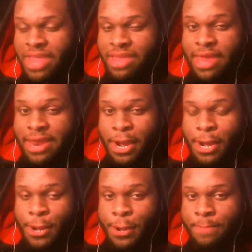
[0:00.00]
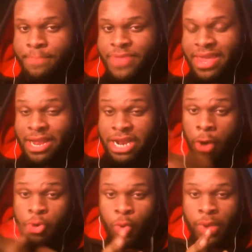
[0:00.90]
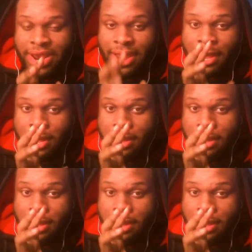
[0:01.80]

They say the Goku and